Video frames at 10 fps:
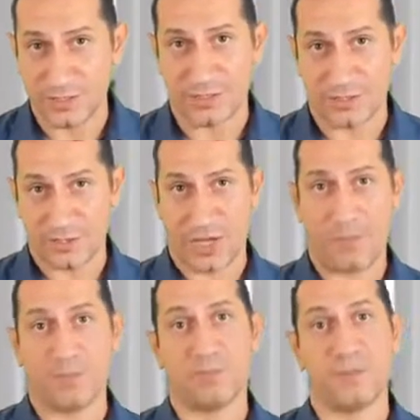the
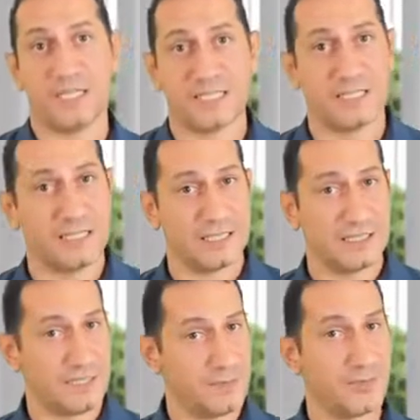top list is
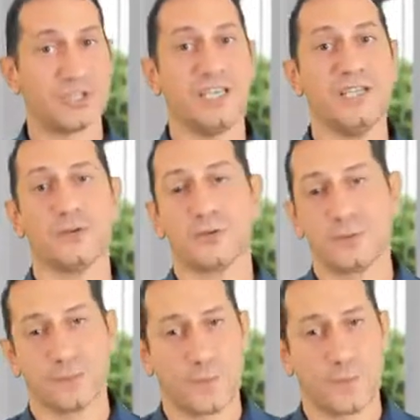the mosquitoes.